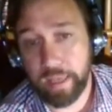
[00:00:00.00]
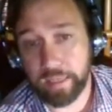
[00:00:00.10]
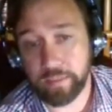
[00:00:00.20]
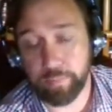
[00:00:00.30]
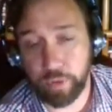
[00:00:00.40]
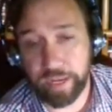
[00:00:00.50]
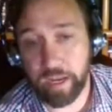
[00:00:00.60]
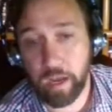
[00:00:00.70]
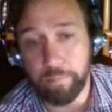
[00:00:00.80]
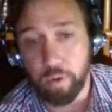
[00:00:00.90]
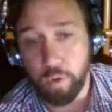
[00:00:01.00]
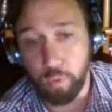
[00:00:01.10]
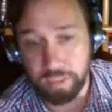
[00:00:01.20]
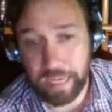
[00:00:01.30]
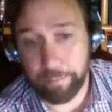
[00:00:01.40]
It's bringing up
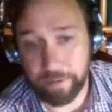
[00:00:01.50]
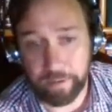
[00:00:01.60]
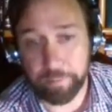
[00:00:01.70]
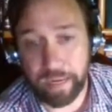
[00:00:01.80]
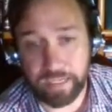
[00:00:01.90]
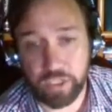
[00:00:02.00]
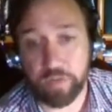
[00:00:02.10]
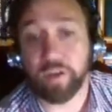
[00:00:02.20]
what's happened in the past,